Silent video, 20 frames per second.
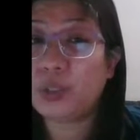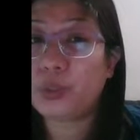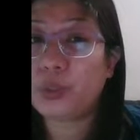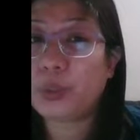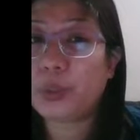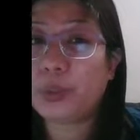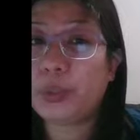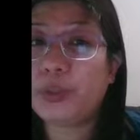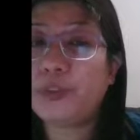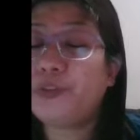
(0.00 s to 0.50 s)

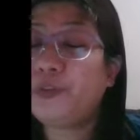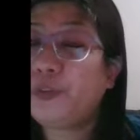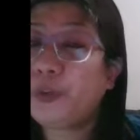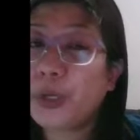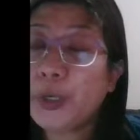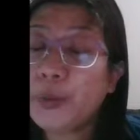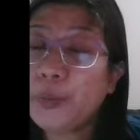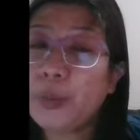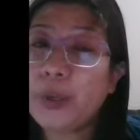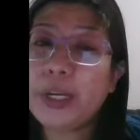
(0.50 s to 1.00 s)
so the
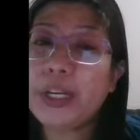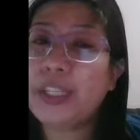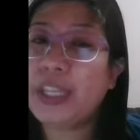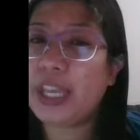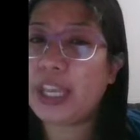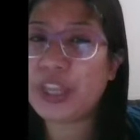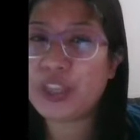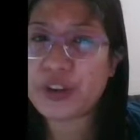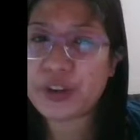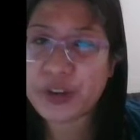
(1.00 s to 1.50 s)
forward
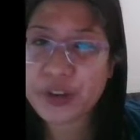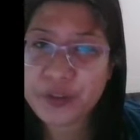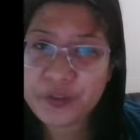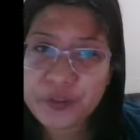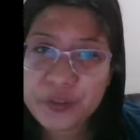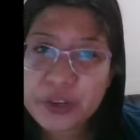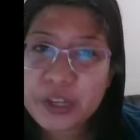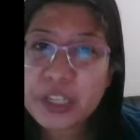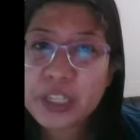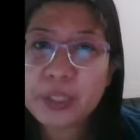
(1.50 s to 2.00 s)
and the
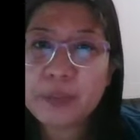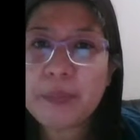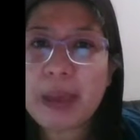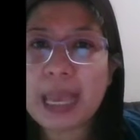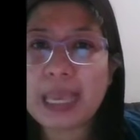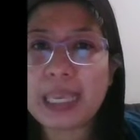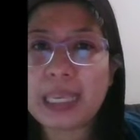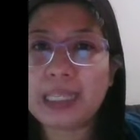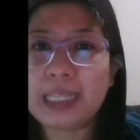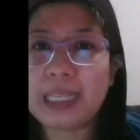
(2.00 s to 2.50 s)
reverse
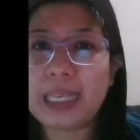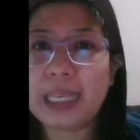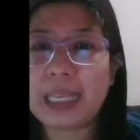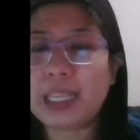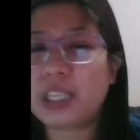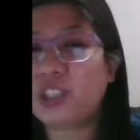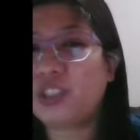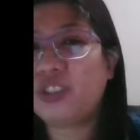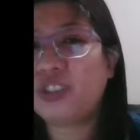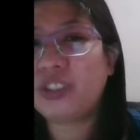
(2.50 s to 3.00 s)

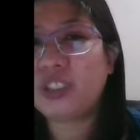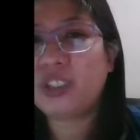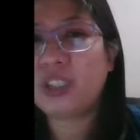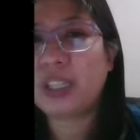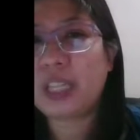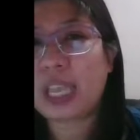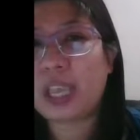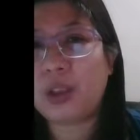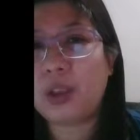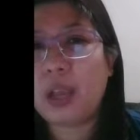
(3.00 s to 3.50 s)
biasing is
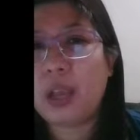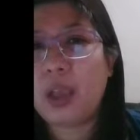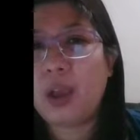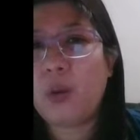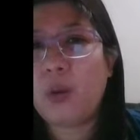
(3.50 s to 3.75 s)
just like